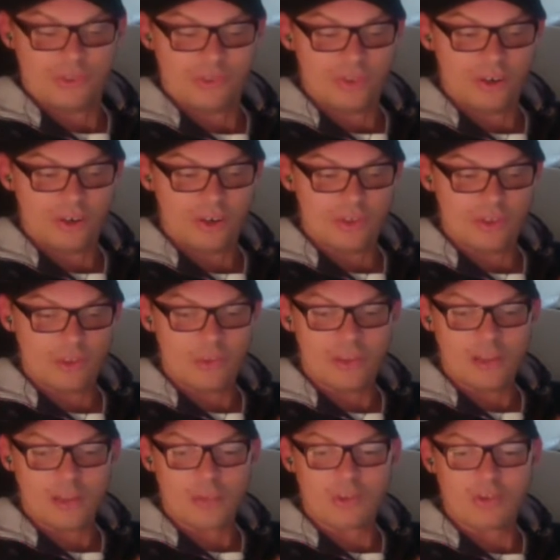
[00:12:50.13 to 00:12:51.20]
there are
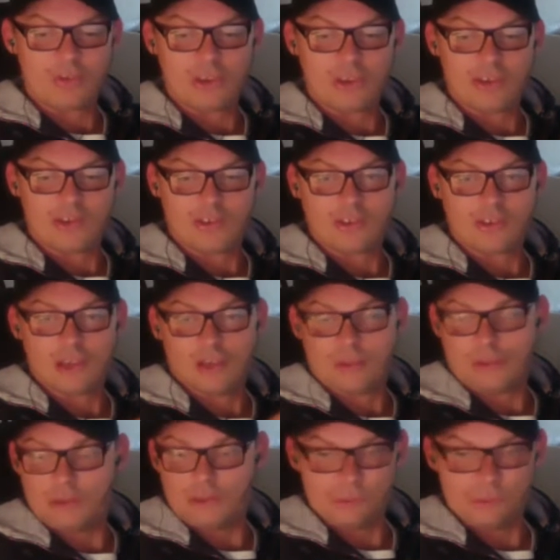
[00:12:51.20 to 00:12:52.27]
something that motivates us.
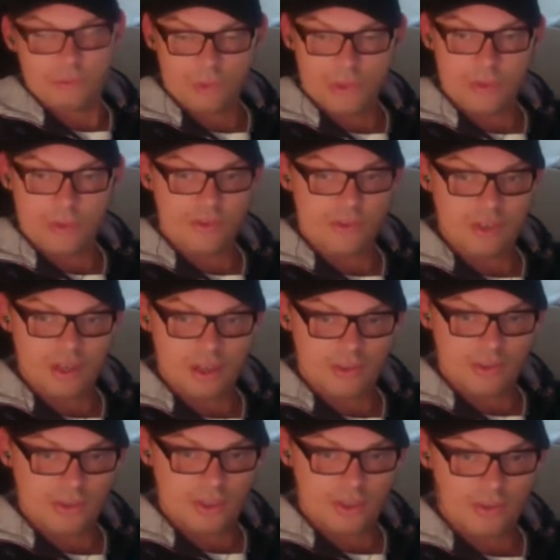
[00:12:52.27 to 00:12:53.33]
Whether it's
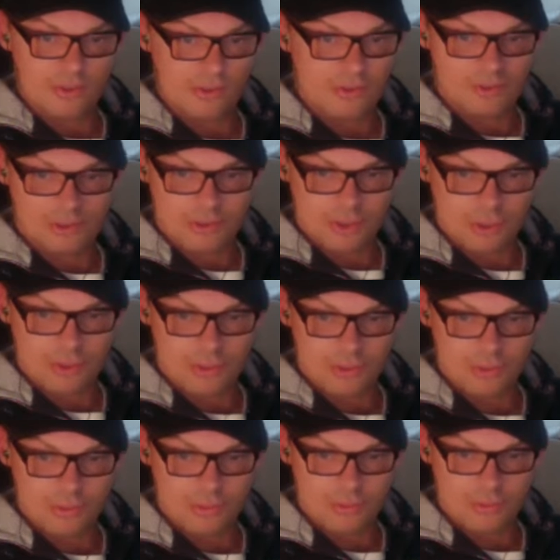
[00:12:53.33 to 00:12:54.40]
just
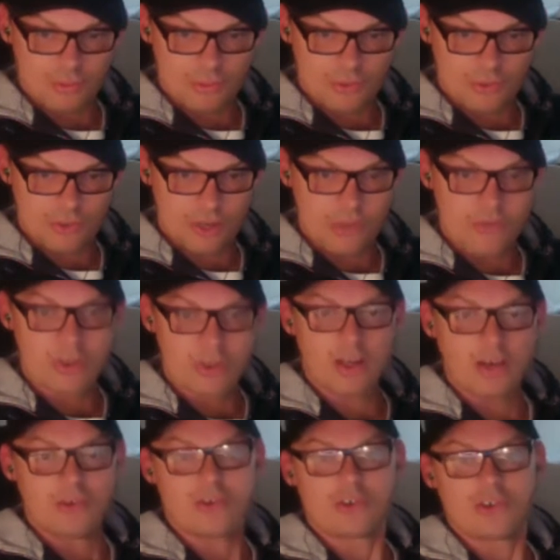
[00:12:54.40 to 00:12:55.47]
we're trying to get a
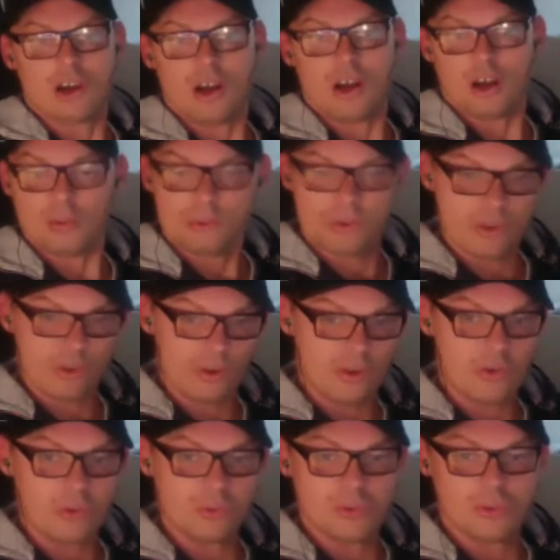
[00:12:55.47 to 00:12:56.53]
good job,
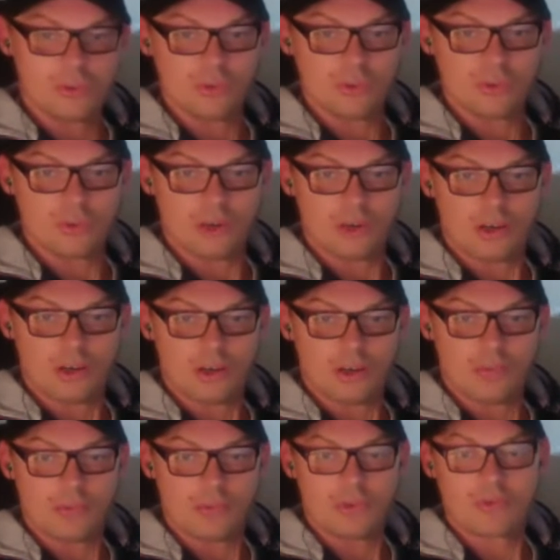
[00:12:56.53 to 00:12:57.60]
or we just want to
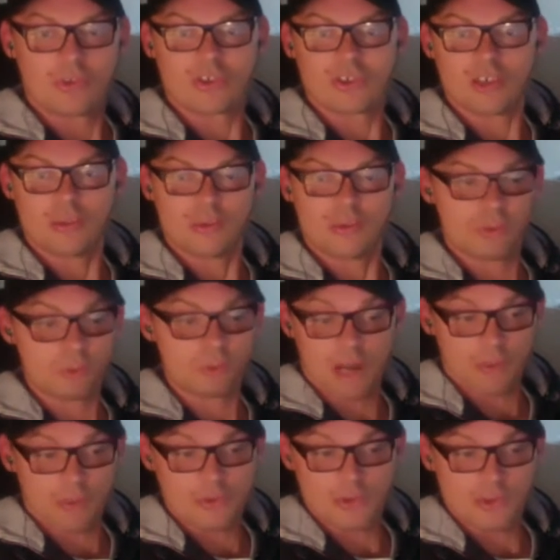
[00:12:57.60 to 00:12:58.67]
improve ourselves.
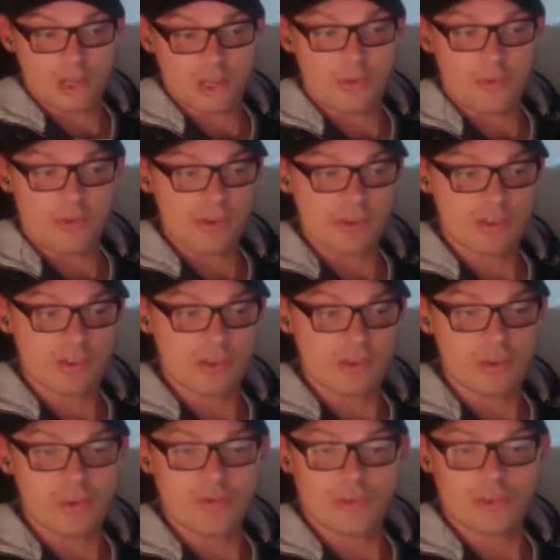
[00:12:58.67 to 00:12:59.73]
Perhaps some of us
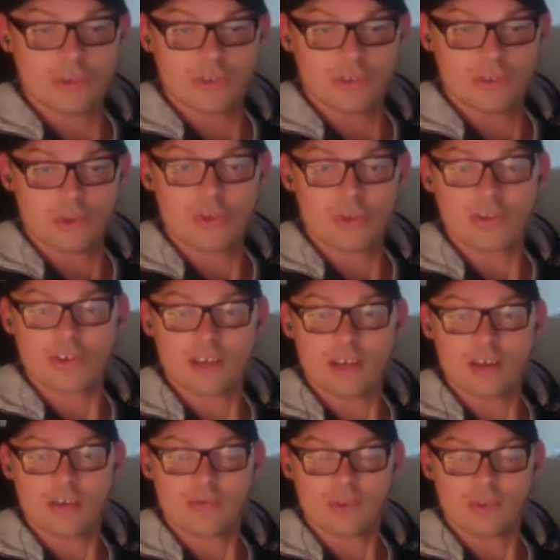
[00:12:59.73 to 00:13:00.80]
do it for the social
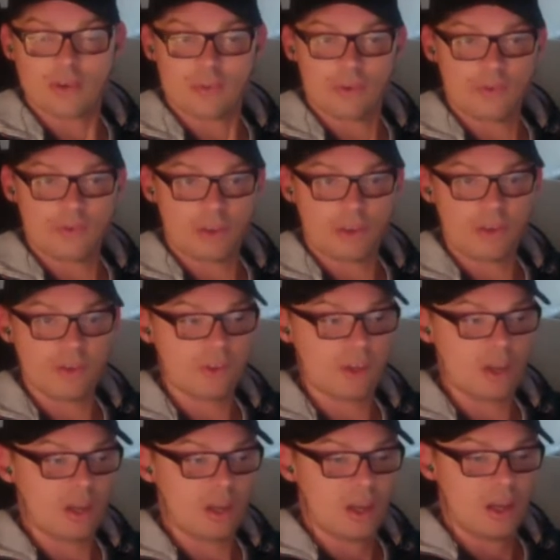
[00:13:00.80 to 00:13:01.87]
side of things.
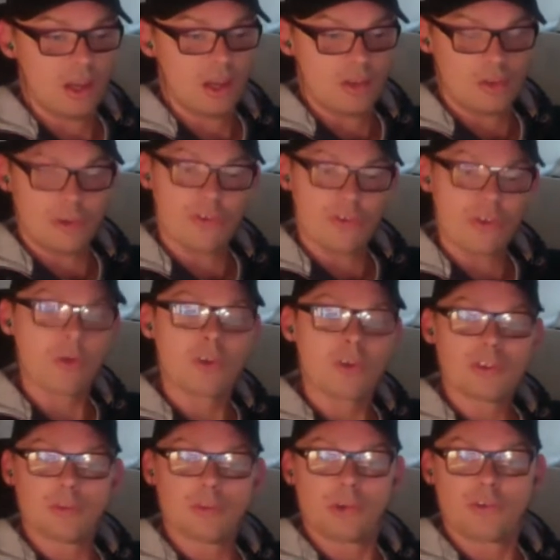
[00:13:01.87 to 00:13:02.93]
So there's
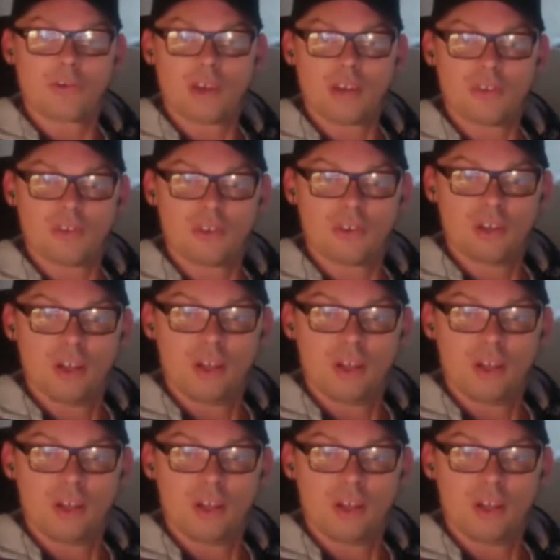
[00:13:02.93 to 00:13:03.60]
always a motivator.